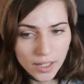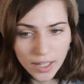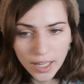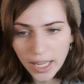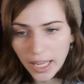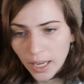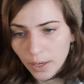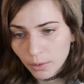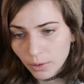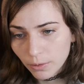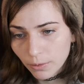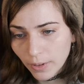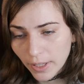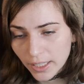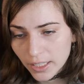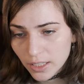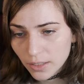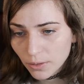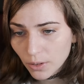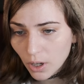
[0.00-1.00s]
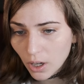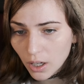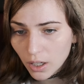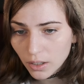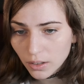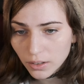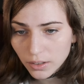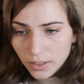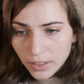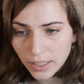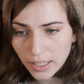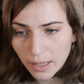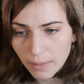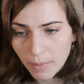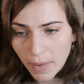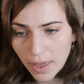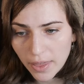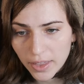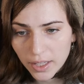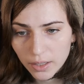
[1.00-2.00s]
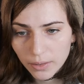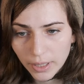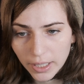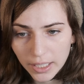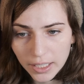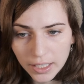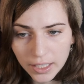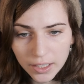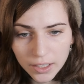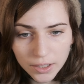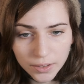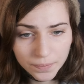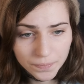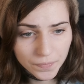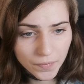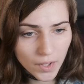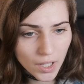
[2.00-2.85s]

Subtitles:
a reflective call, get method right here,